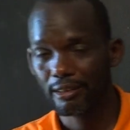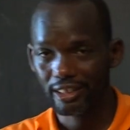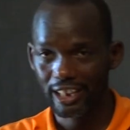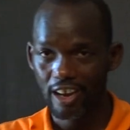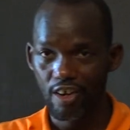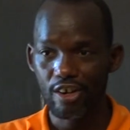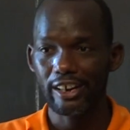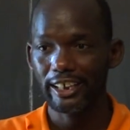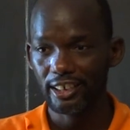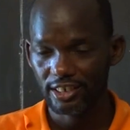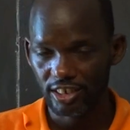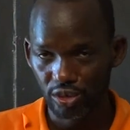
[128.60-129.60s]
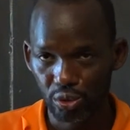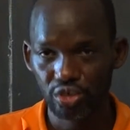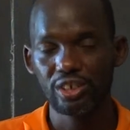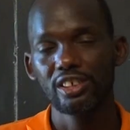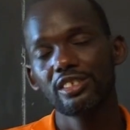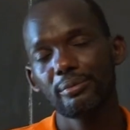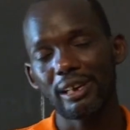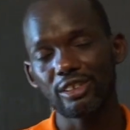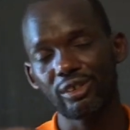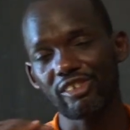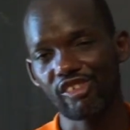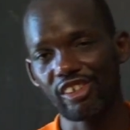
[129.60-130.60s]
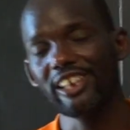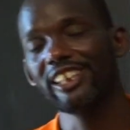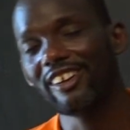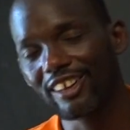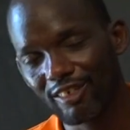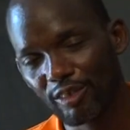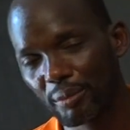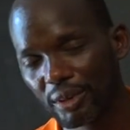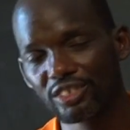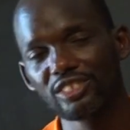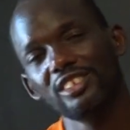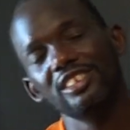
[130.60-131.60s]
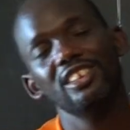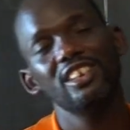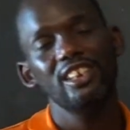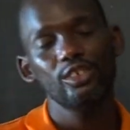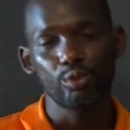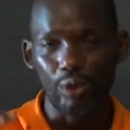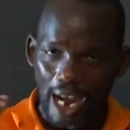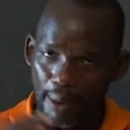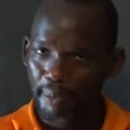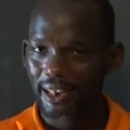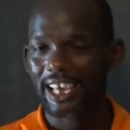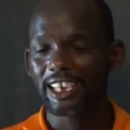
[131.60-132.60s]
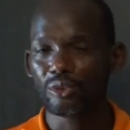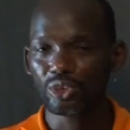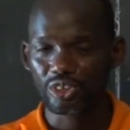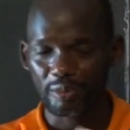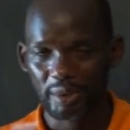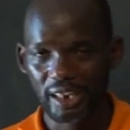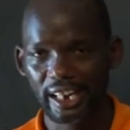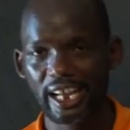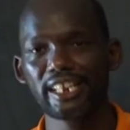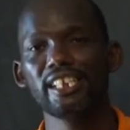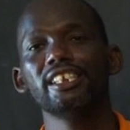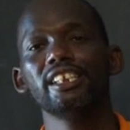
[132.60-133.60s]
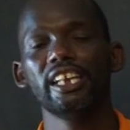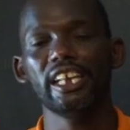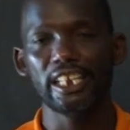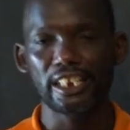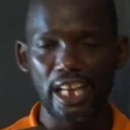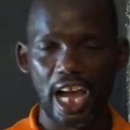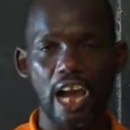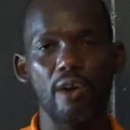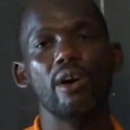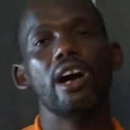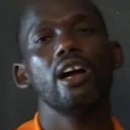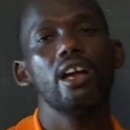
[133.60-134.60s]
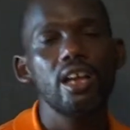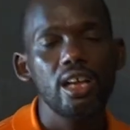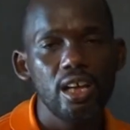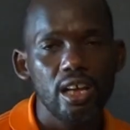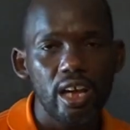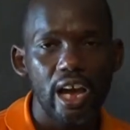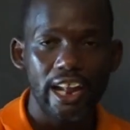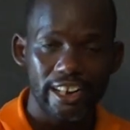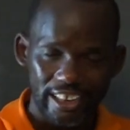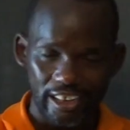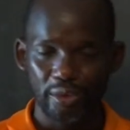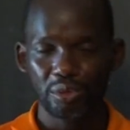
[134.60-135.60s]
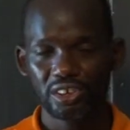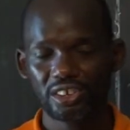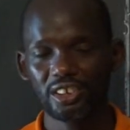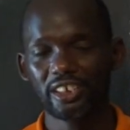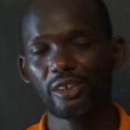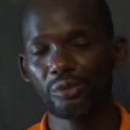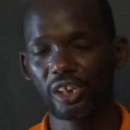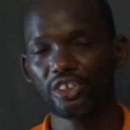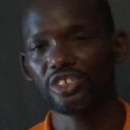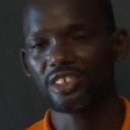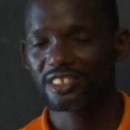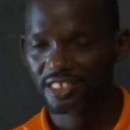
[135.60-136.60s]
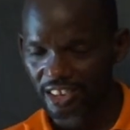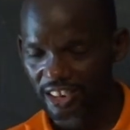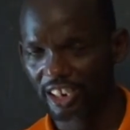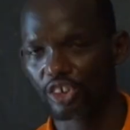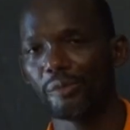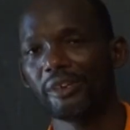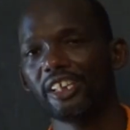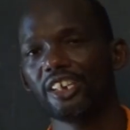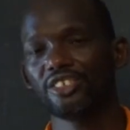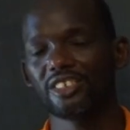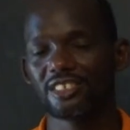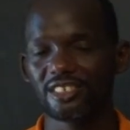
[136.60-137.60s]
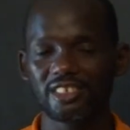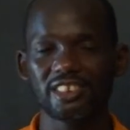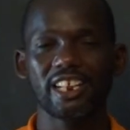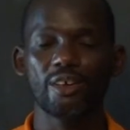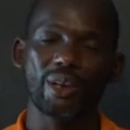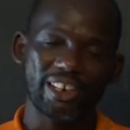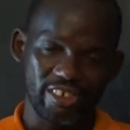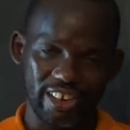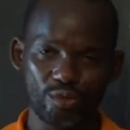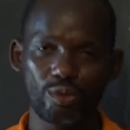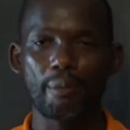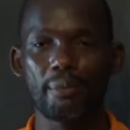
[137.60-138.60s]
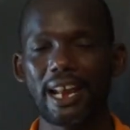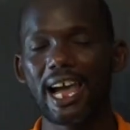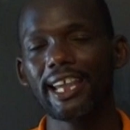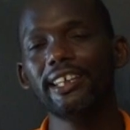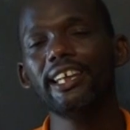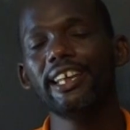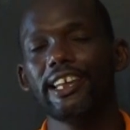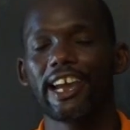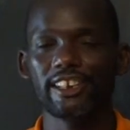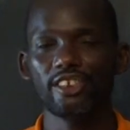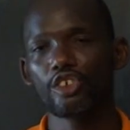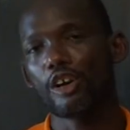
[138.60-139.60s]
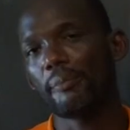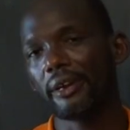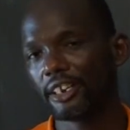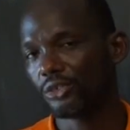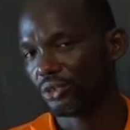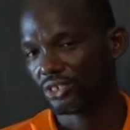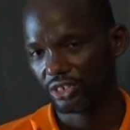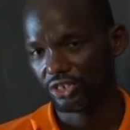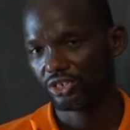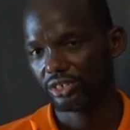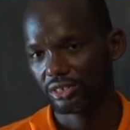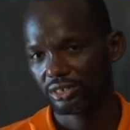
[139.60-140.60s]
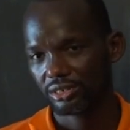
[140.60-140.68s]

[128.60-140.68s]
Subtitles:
they are online institutions, but we are trying our level best to apply what we have been learning in our undergraduate educations, in telecommunications. We are trying to apply and incorporate with teaching.